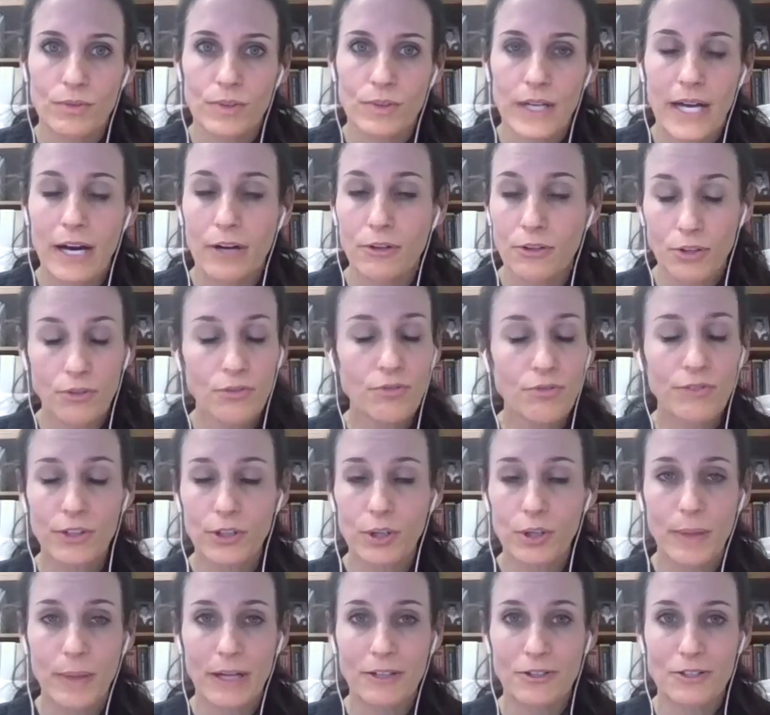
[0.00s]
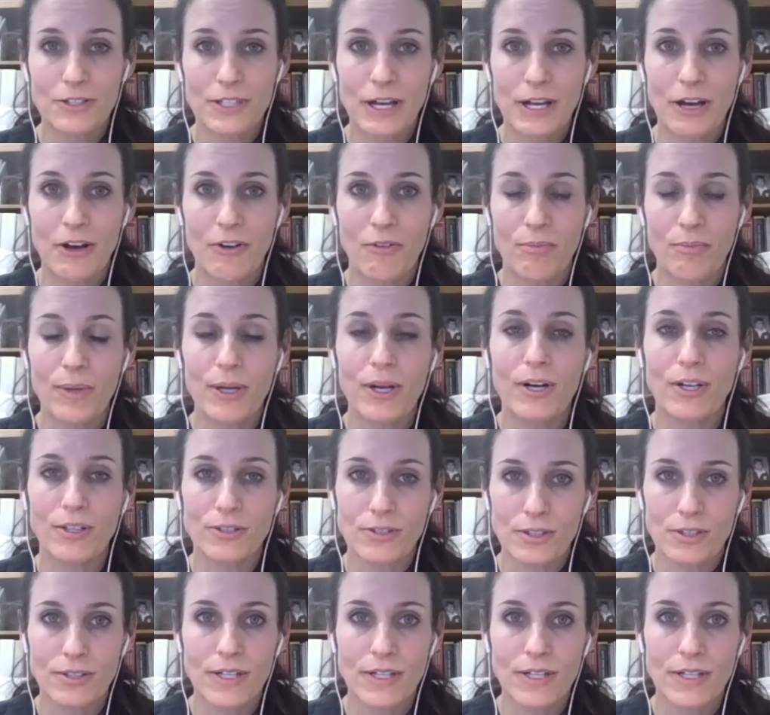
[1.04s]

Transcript: how you feel about yourself, but also